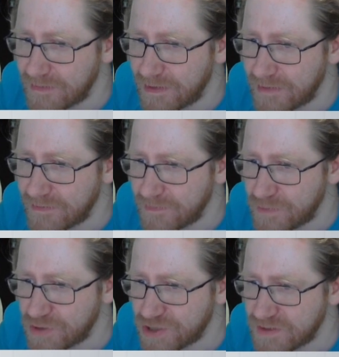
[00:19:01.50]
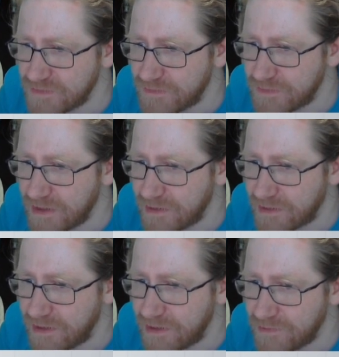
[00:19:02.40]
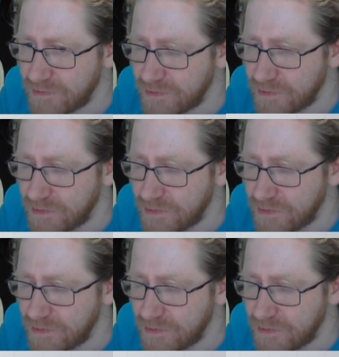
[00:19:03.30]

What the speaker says: as much as we would like either,